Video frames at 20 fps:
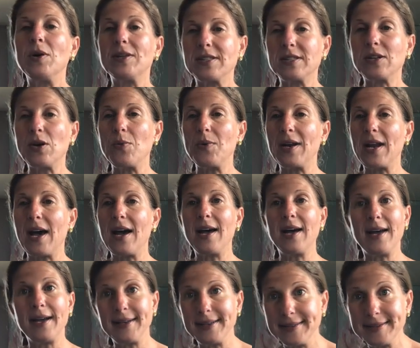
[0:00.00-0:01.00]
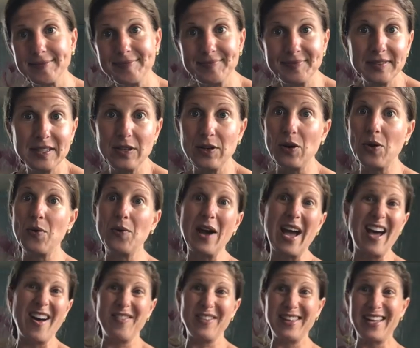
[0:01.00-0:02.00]
what's going on, you
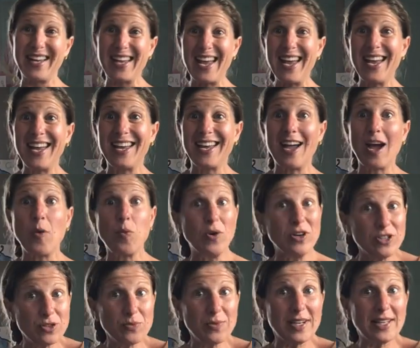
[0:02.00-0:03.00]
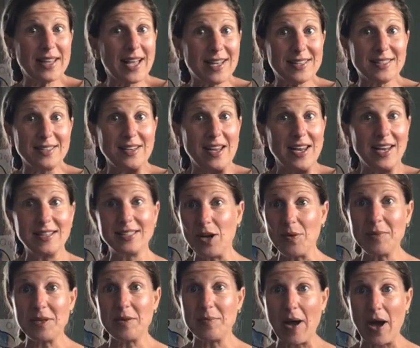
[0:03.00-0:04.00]
know, have it like, hey, what'd you read last
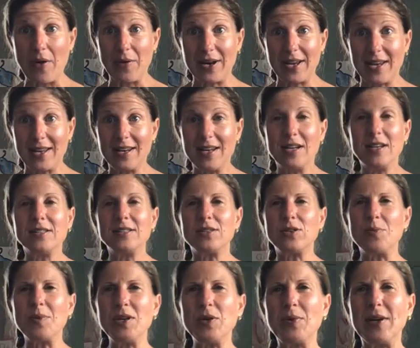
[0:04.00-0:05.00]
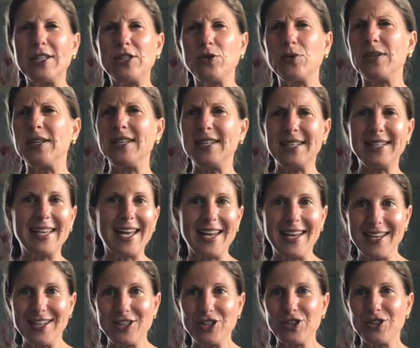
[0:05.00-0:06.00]
night? Tell me about it. So many ways you can
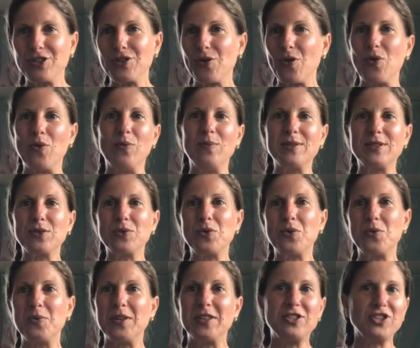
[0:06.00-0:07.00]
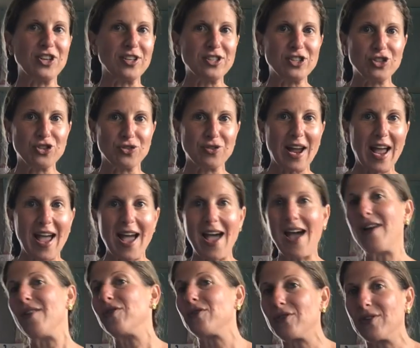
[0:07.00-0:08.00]
engage your homeschool with just your
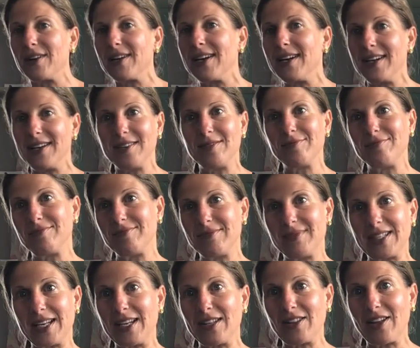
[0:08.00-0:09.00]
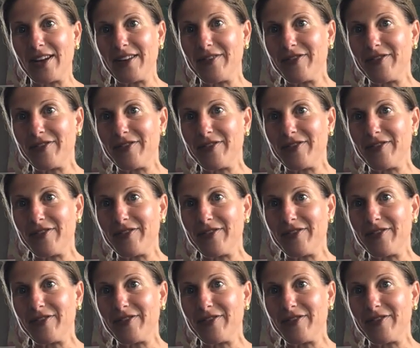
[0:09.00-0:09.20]
everyday